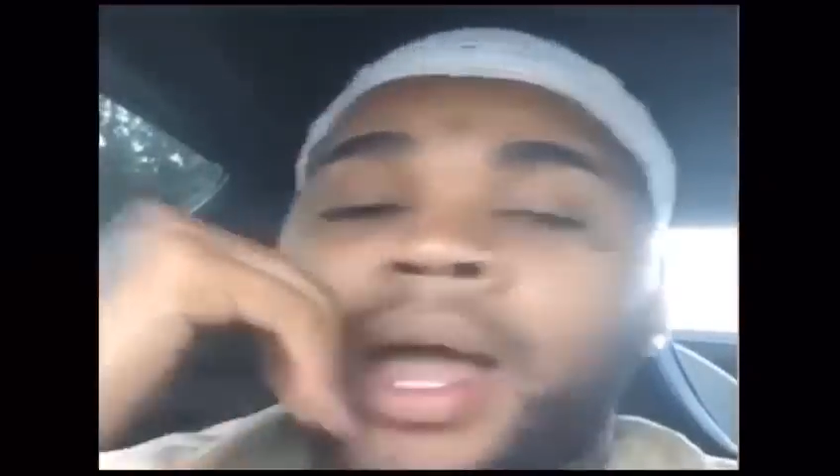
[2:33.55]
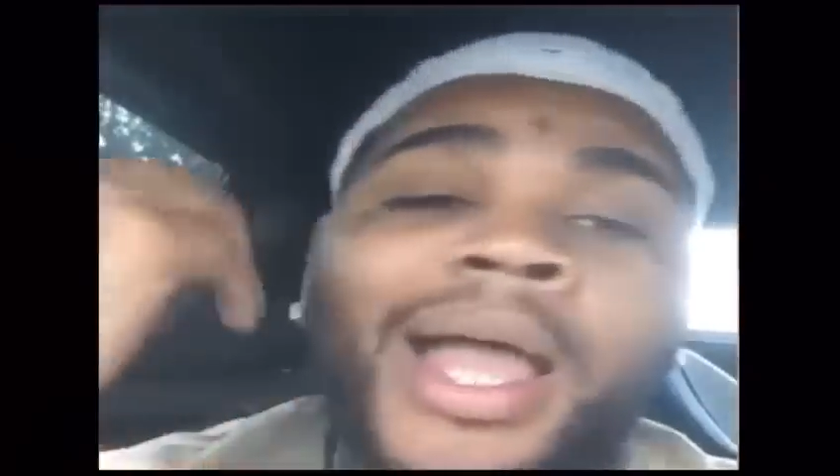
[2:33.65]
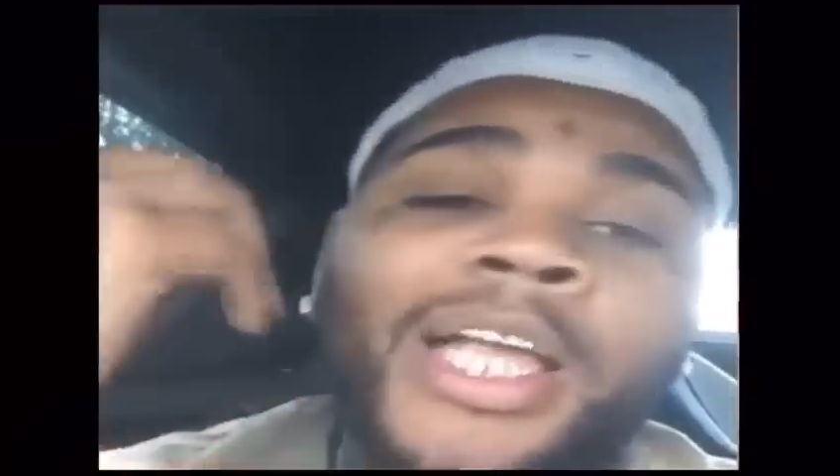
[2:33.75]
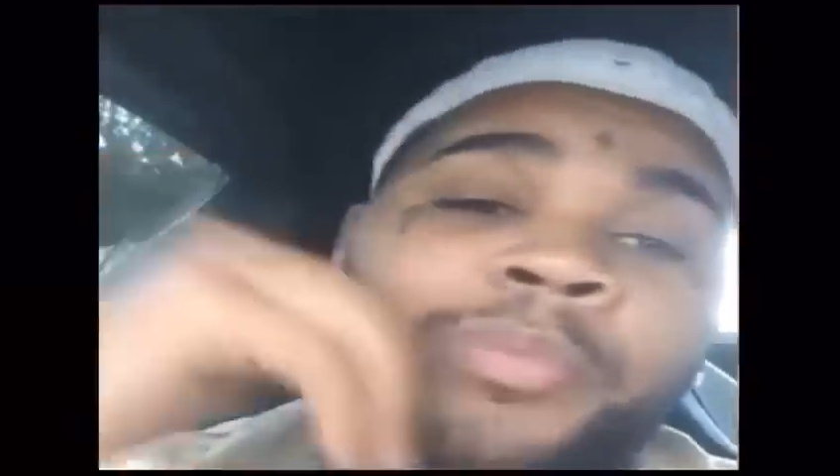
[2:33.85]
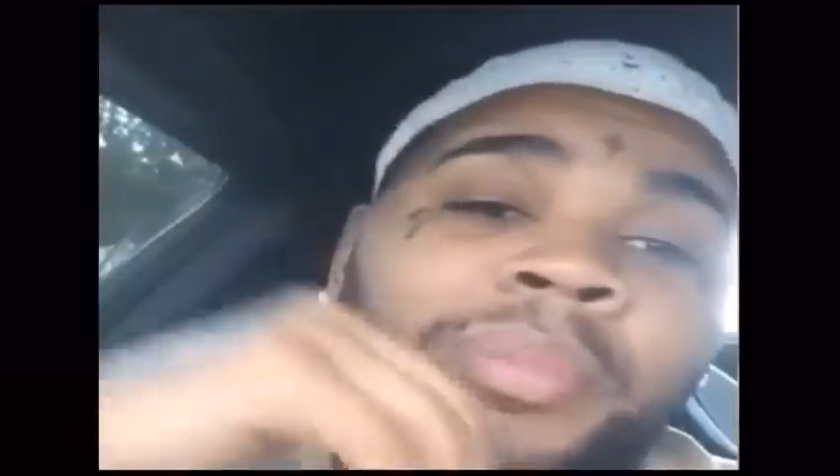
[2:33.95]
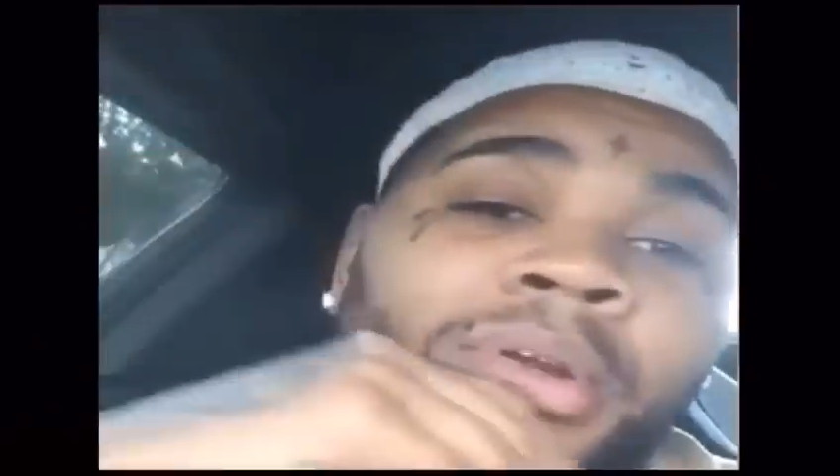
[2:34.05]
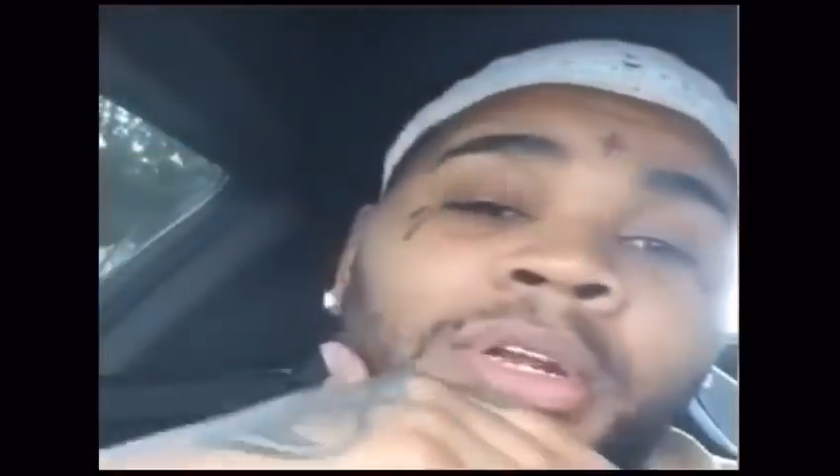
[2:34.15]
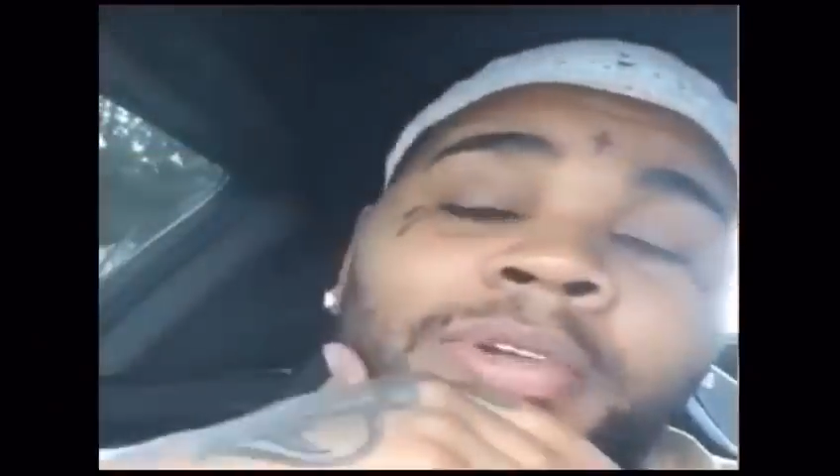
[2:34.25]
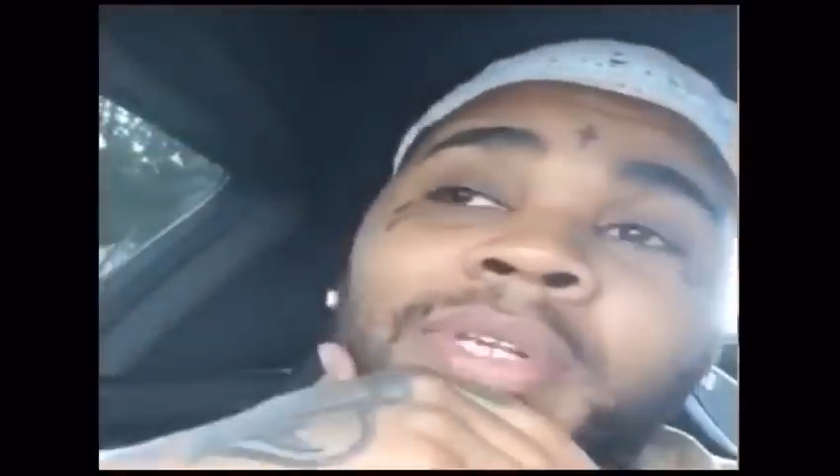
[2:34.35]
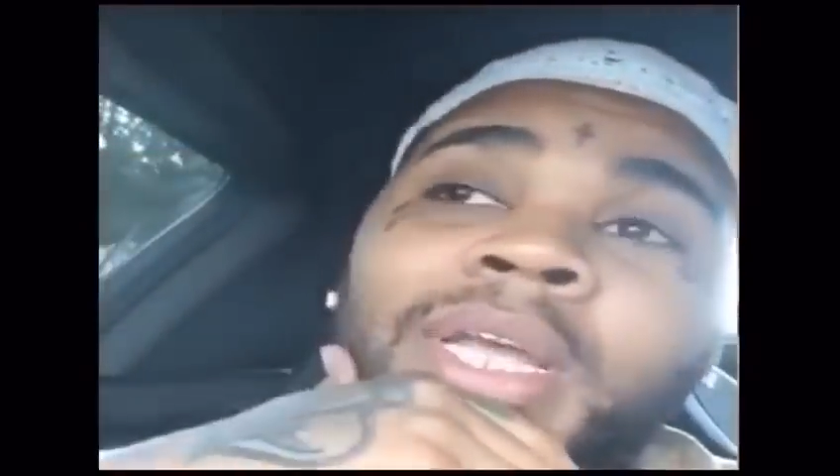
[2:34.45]
I ain't spent
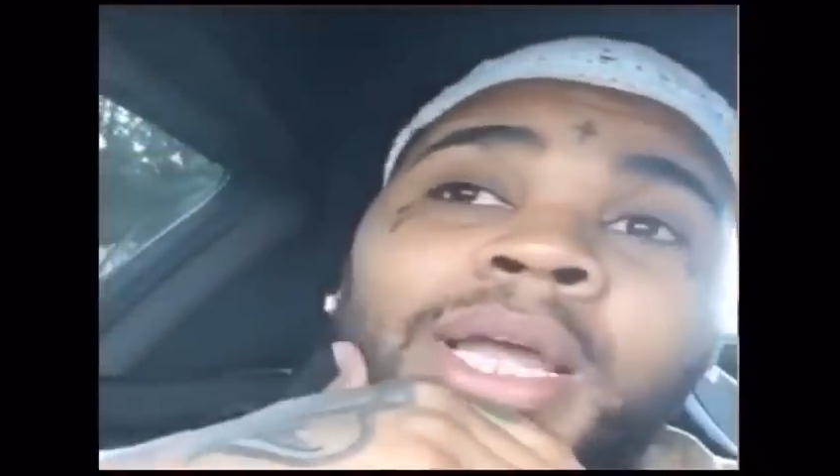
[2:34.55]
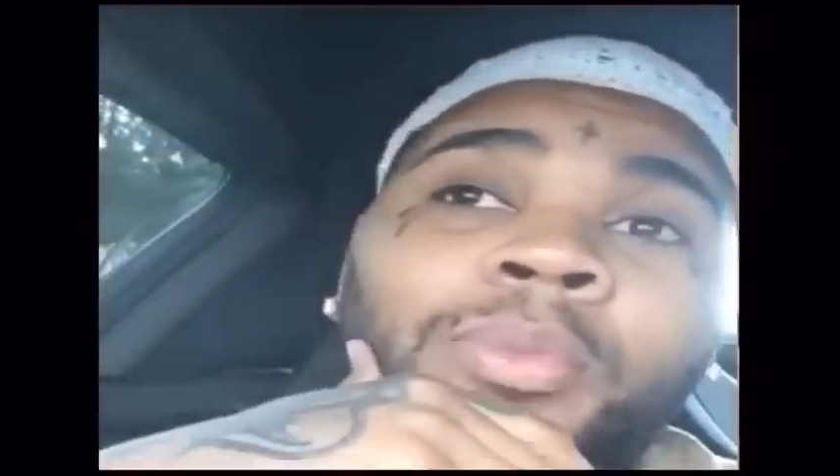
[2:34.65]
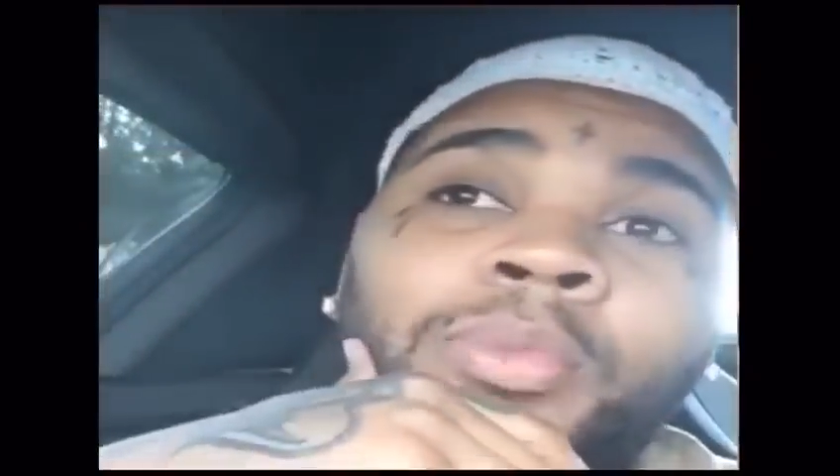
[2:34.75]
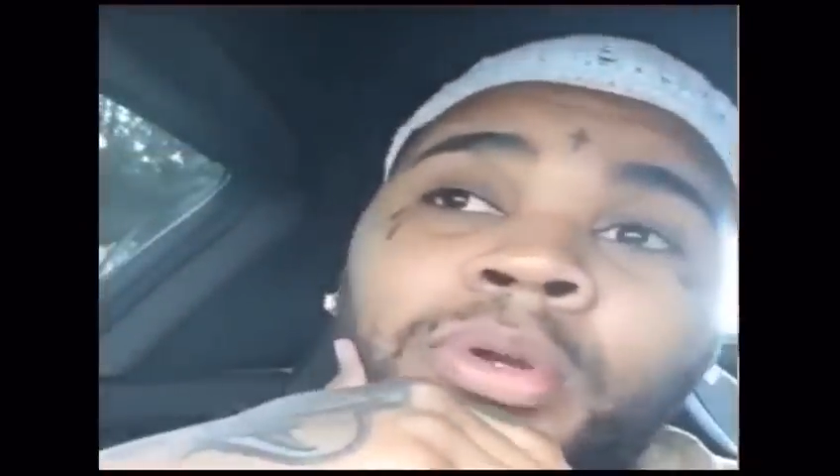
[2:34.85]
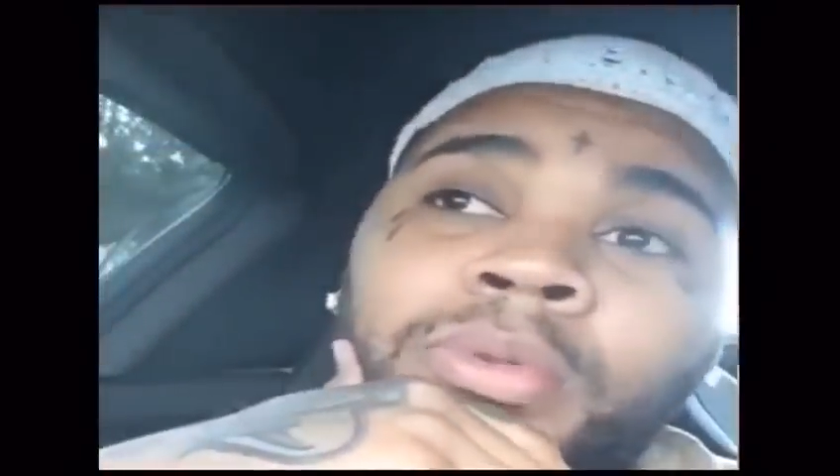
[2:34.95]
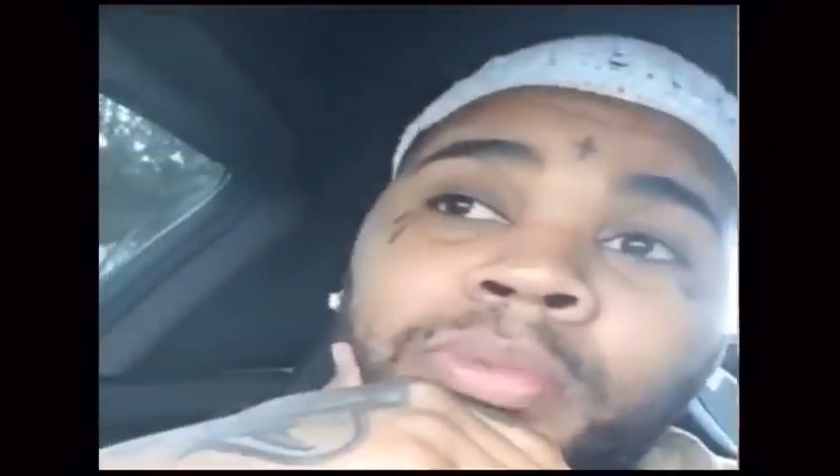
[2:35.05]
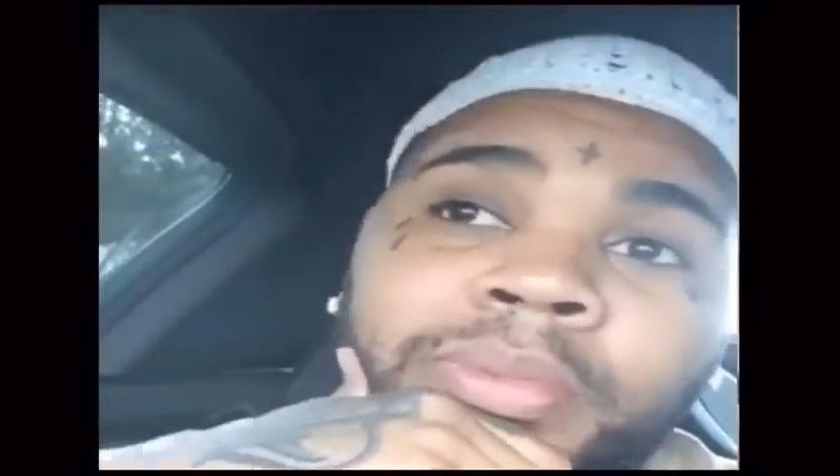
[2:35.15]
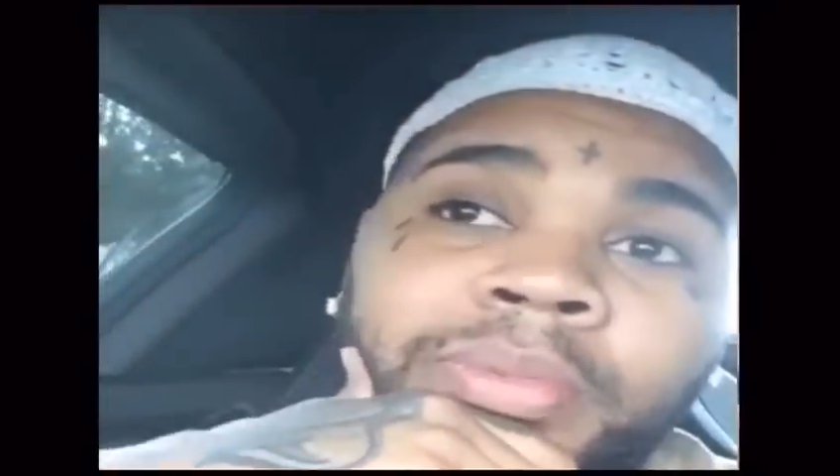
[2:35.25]
enough time with them.